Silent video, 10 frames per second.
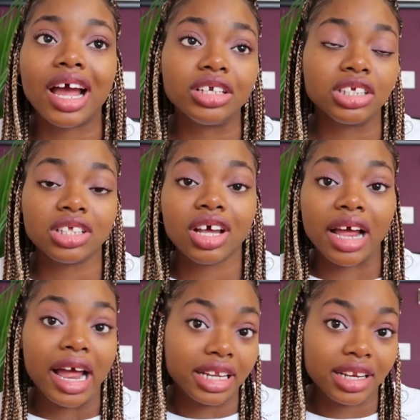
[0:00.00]
just thought
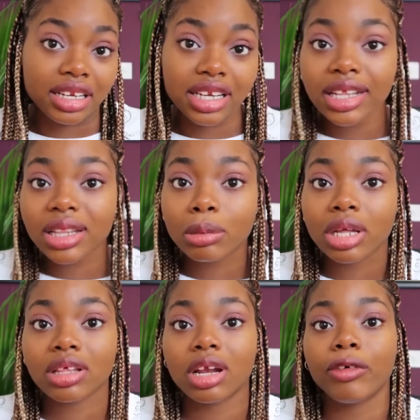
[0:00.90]
I didn't need them.
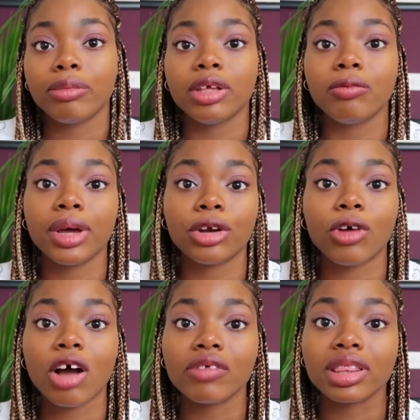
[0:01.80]
I thought I would be
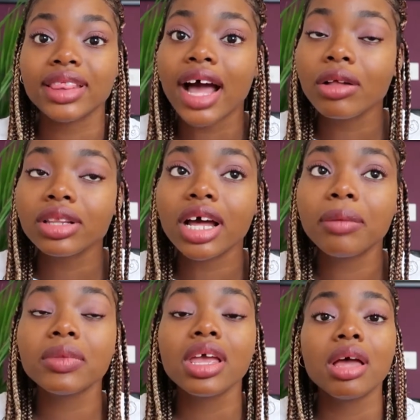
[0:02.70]
better off without
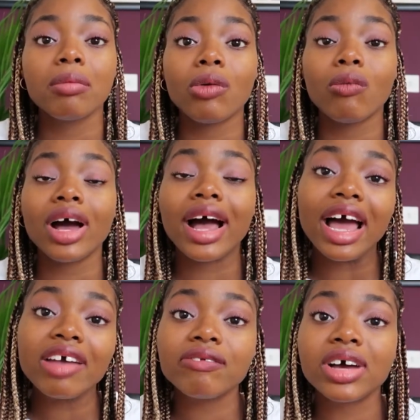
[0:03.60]
them. But what
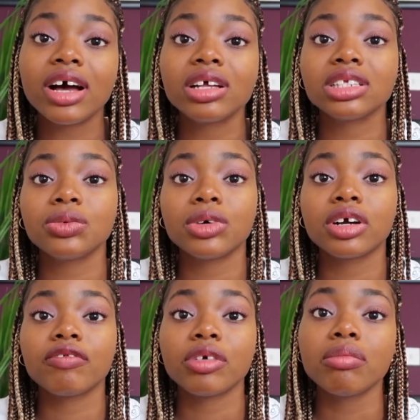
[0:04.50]
I found to
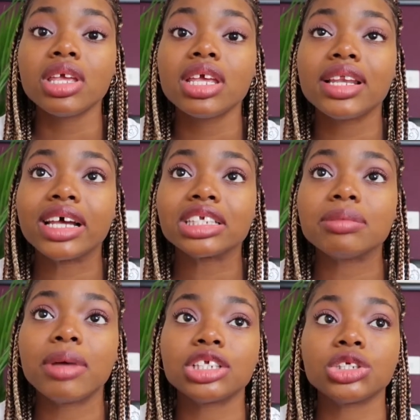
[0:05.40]
work for me last
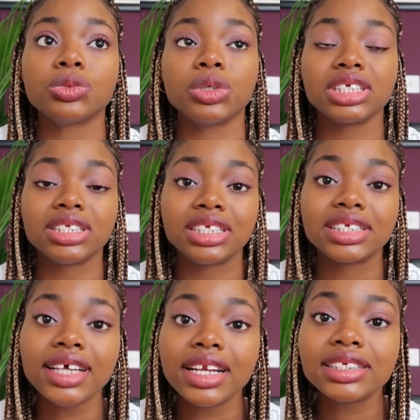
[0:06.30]
semester was these
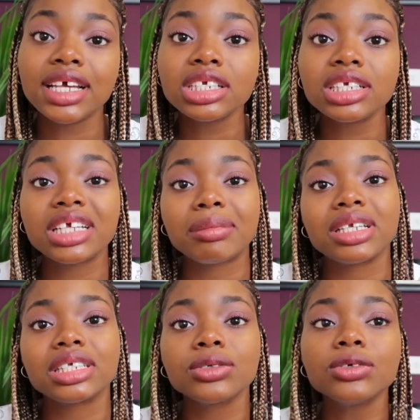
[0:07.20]
study sessions at
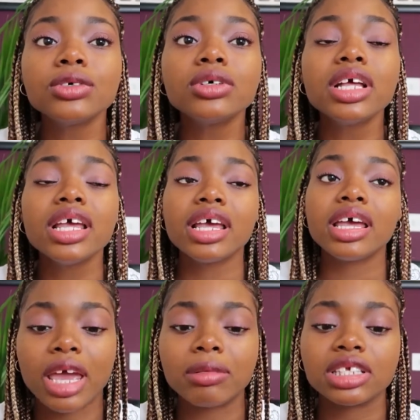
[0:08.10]
my school.
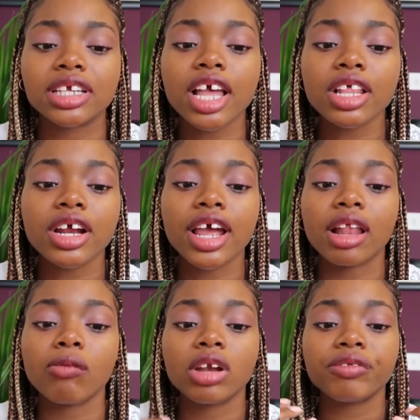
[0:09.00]
It came together,
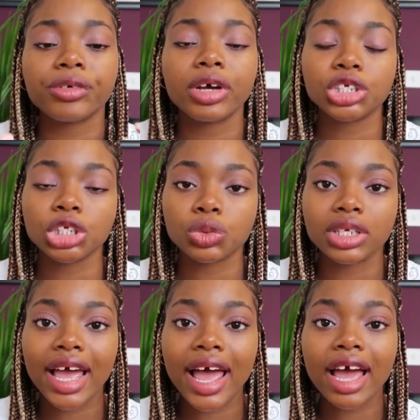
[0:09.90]
and whatever questions we
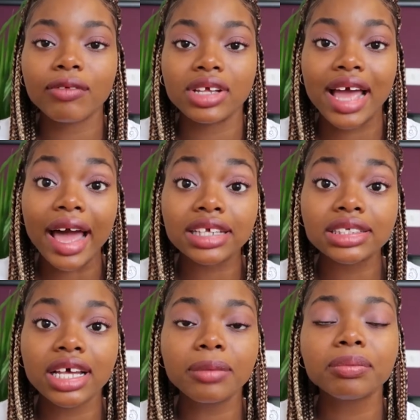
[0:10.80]
had, we
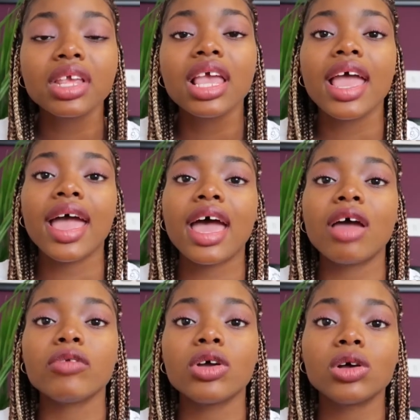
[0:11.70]
asked them,
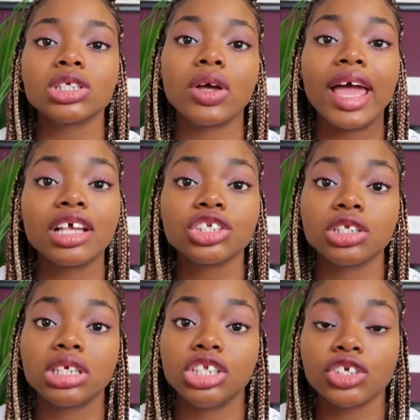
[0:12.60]
and we also
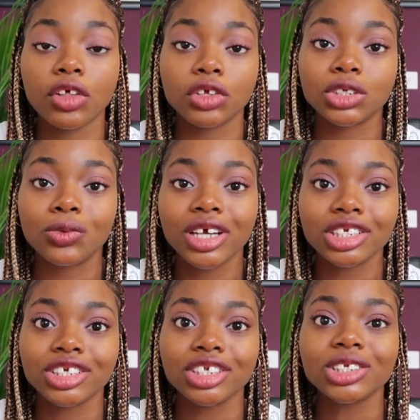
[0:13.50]
answered each other's
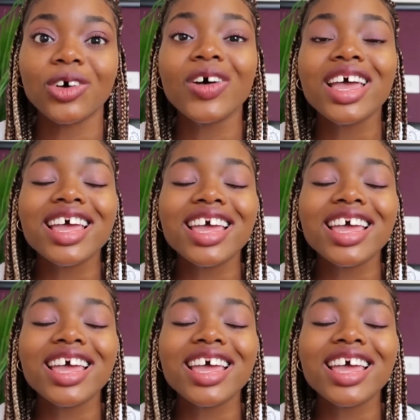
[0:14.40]
questions. So